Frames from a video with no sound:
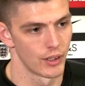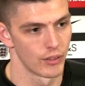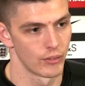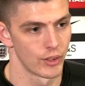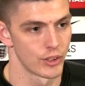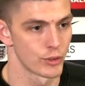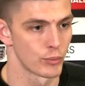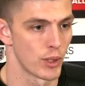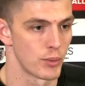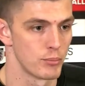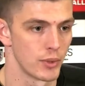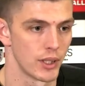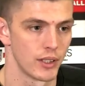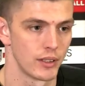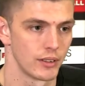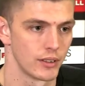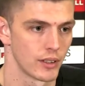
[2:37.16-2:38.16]
went to
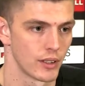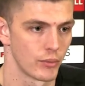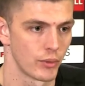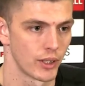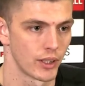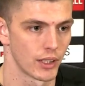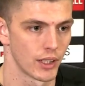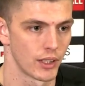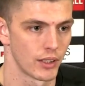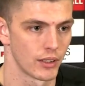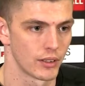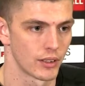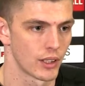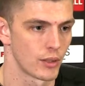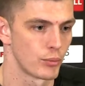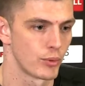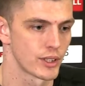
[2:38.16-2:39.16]
Wembley, a week later,
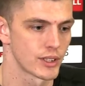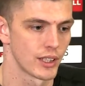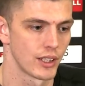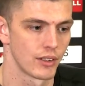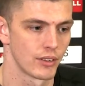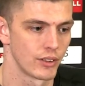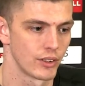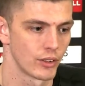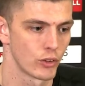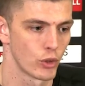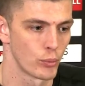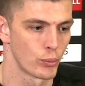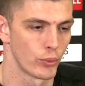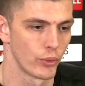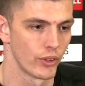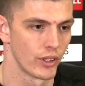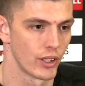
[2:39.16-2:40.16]
a couple of weeks later, and you got a
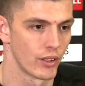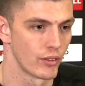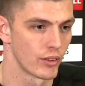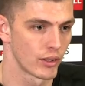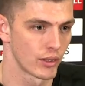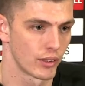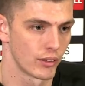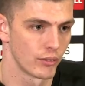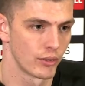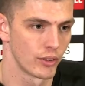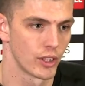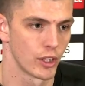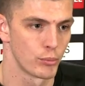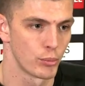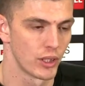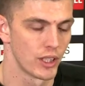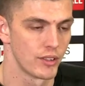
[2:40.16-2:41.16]
point there. And I think
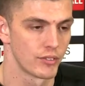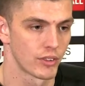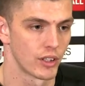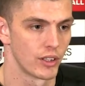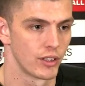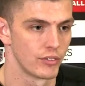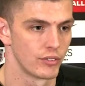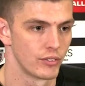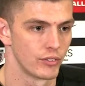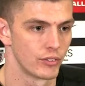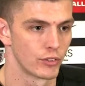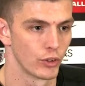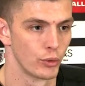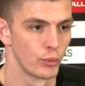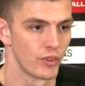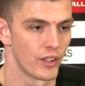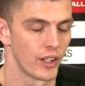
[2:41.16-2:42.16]
belief kind of
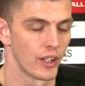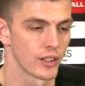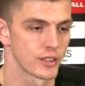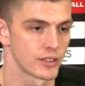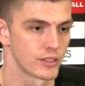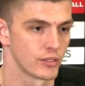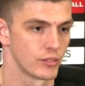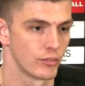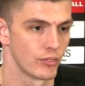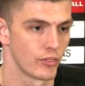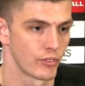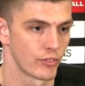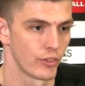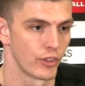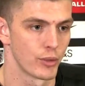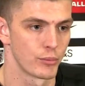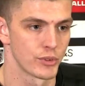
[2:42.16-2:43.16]
grew within us
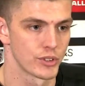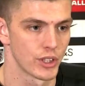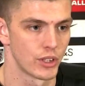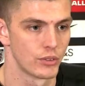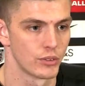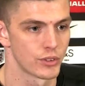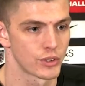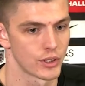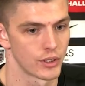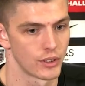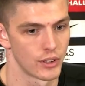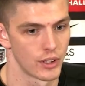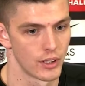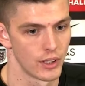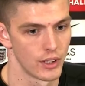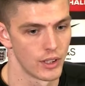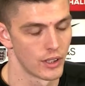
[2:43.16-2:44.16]
through them results, and
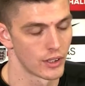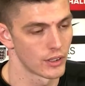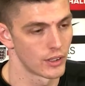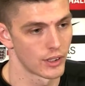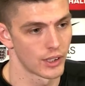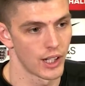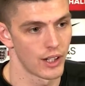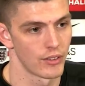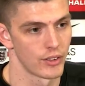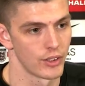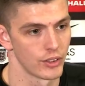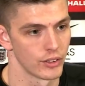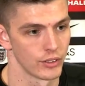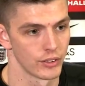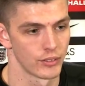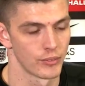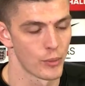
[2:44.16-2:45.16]
kind of carried
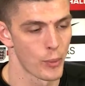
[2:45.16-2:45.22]
on.